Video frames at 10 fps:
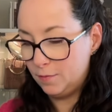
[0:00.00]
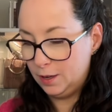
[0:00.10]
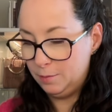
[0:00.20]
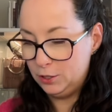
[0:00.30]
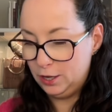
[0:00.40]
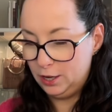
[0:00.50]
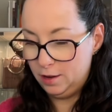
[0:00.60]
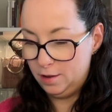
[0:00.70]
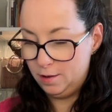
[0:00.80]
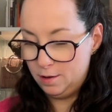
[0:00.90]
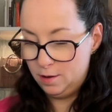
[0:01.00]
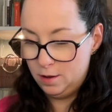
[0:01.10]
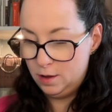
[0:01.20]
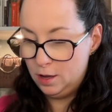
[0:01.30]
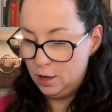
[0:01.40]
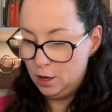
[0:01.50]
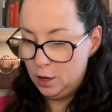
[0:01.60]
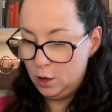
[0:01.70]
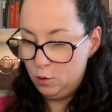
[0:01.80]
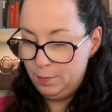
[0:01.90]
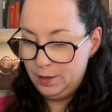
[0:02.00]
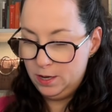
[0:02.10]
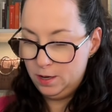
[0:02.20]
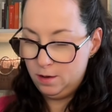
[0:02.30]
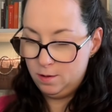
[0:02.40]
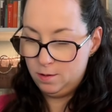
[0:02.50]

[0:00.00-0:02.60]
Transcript: I'm just gonna open.